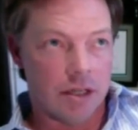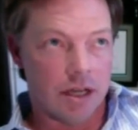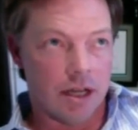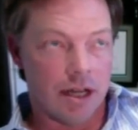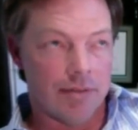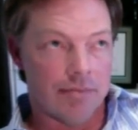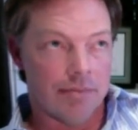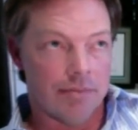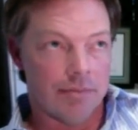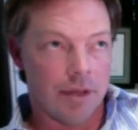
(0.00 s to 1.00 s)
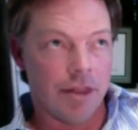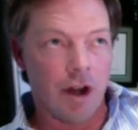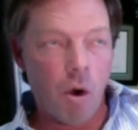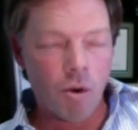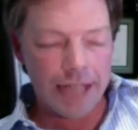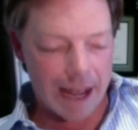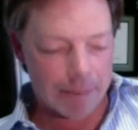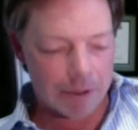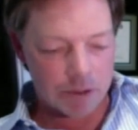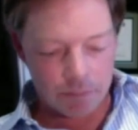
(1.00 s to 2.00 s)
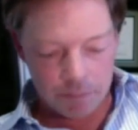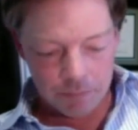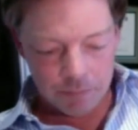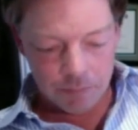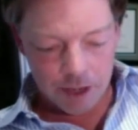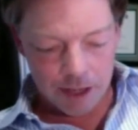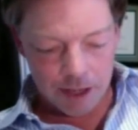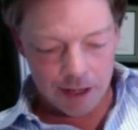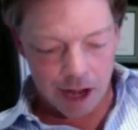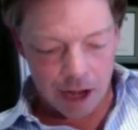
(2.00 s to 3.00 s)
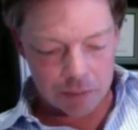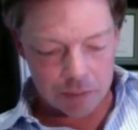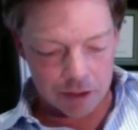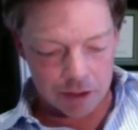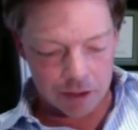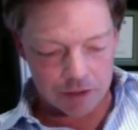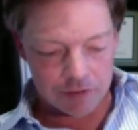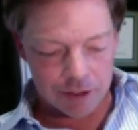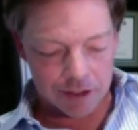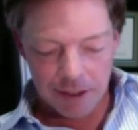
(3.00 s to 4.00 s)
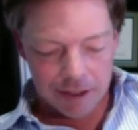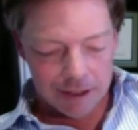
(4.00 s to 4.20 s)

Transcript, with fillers: um, that only happens when entrepreneurs feel